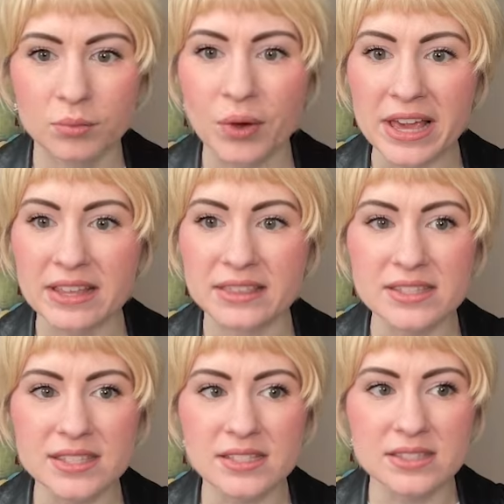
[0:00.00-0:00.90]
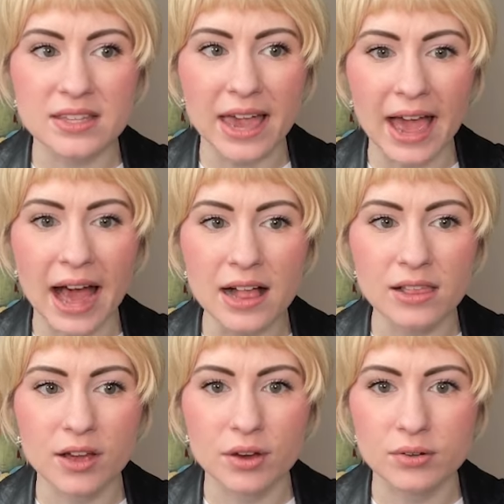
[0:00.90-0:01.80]
Wait, this is
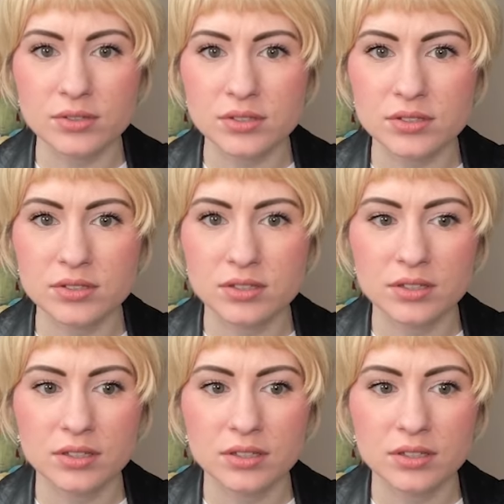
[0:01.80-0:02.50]
Kalos.